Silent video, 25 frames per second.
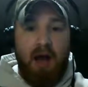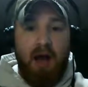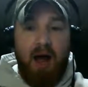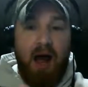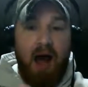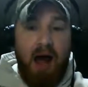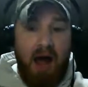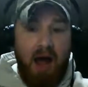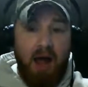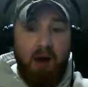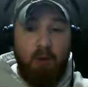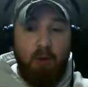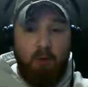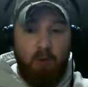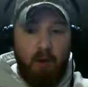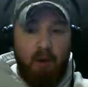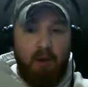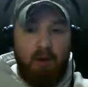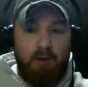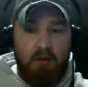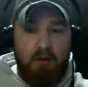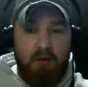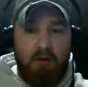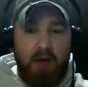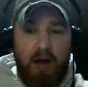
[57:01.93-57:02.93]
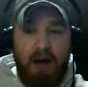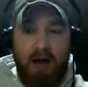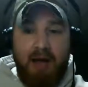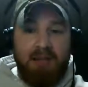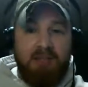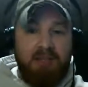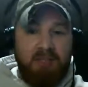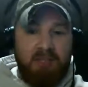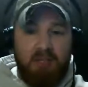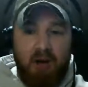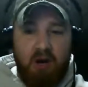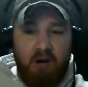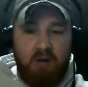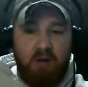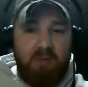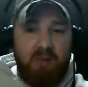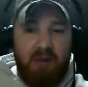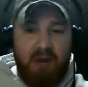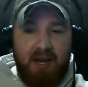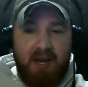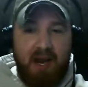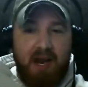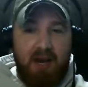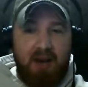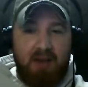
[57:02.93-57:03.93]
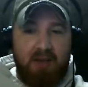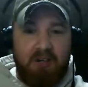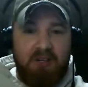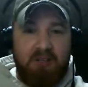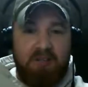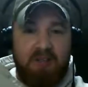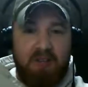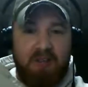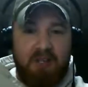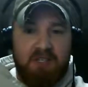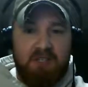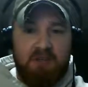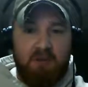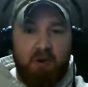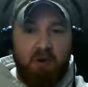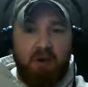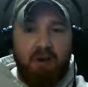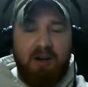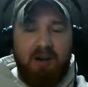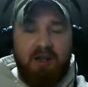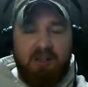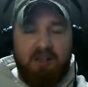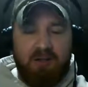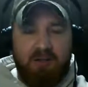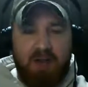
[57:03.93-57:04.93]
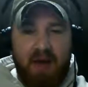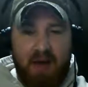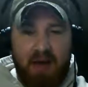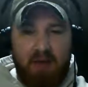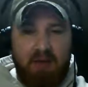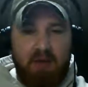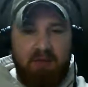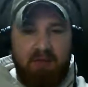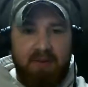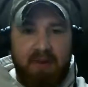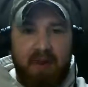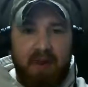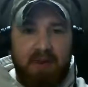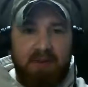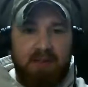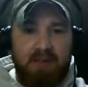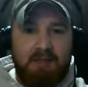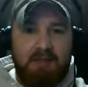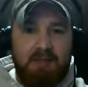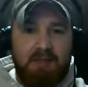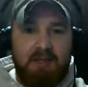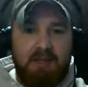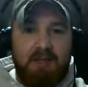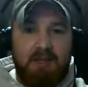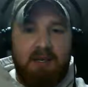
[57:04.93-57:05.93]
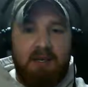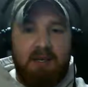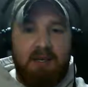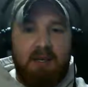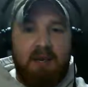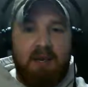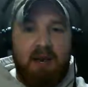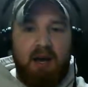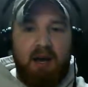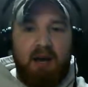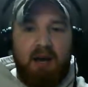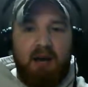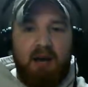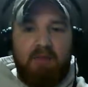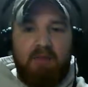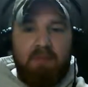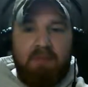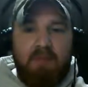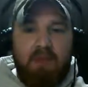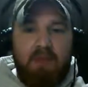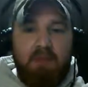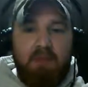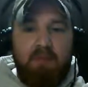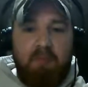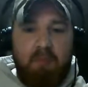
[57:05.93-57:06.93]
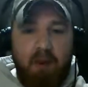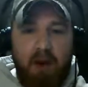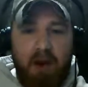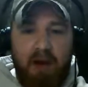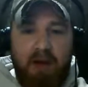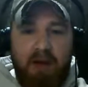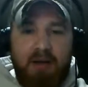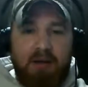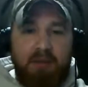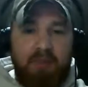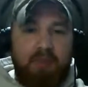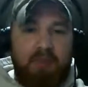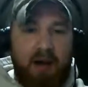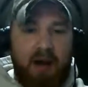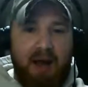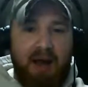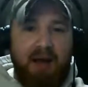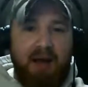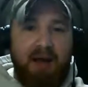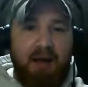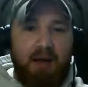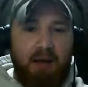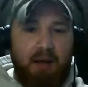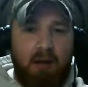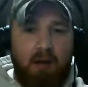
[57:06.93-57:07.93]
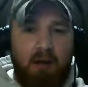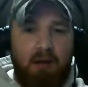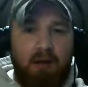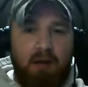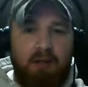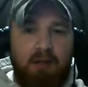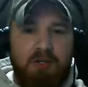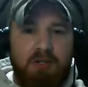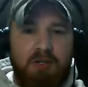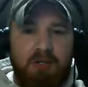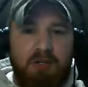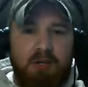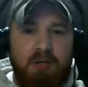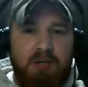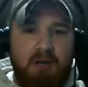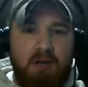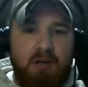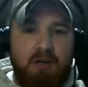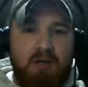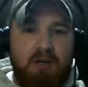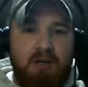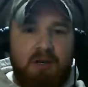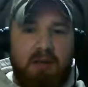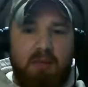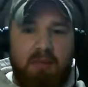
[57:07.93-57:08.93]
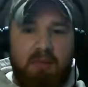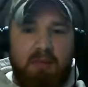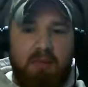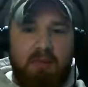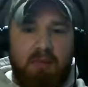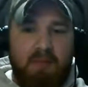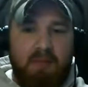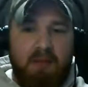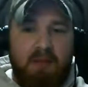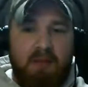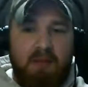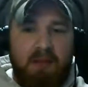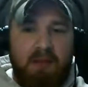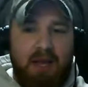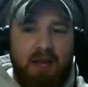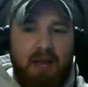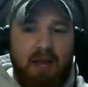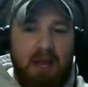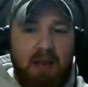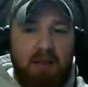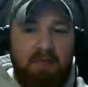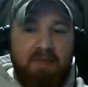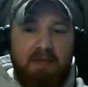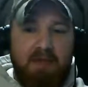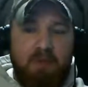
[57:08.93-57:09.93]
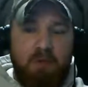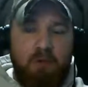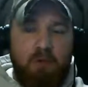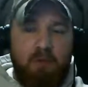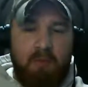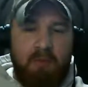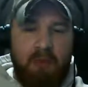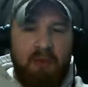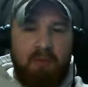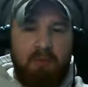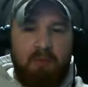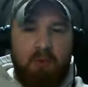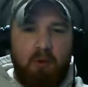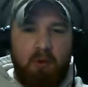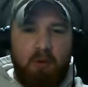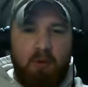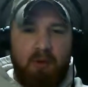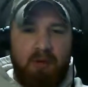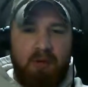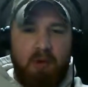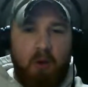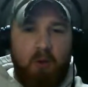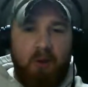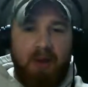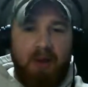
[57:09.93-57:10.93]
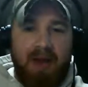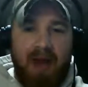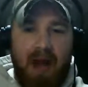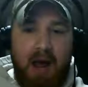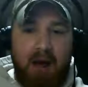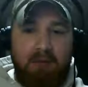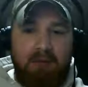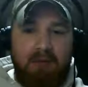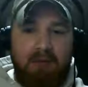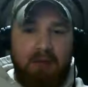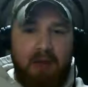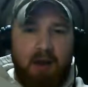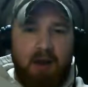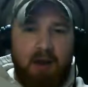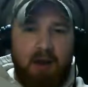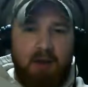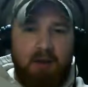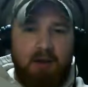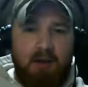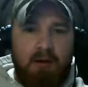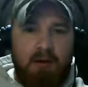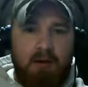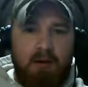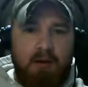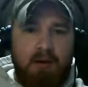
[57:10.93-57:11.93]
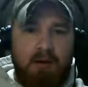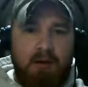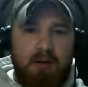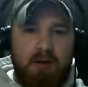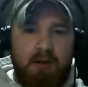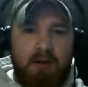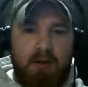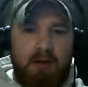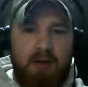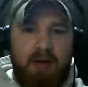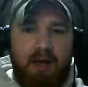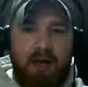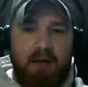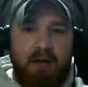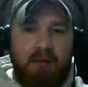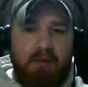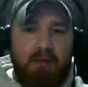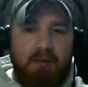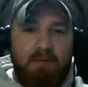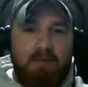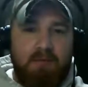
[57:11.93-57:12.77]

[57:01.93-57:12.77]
I will. I just called my congressman this morning, as a matter of fact. But by and large, the individual people going out there and